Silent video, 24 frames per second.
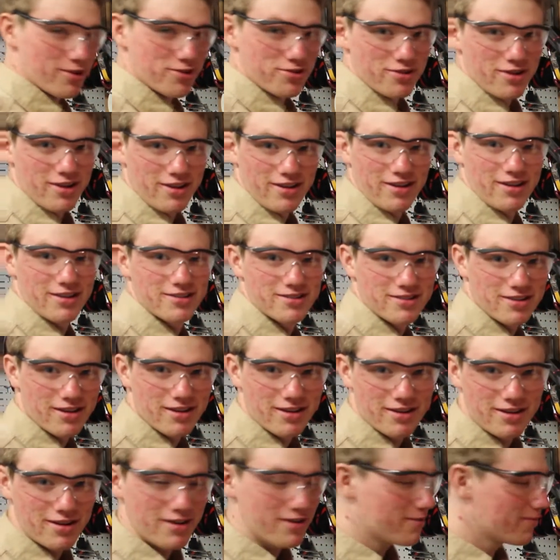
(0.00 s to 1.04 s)
dry cut saw
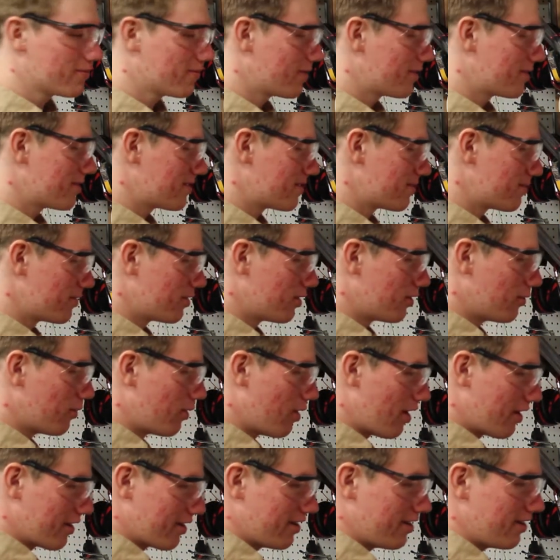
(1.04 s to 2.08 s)
here. It's a
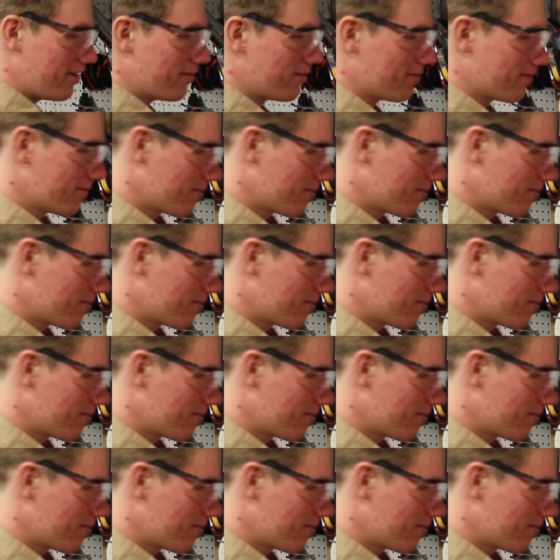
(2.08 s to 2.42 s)
Milwaukee